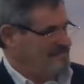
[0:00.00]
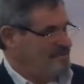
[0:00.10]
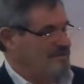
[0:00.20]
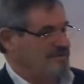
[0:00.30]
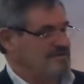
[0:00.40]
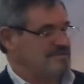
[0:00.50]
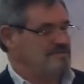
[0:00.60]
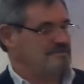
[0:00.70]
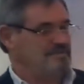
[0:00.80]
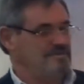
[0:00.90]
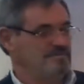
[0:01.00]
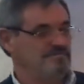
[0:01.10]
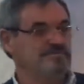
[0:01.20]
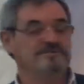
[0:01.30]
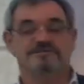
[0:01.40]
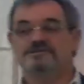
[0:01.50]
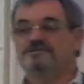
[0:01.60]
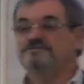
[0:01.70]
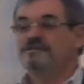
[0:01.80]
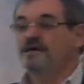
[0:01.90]
Because those people
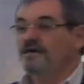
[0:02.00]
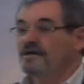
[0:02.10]
believe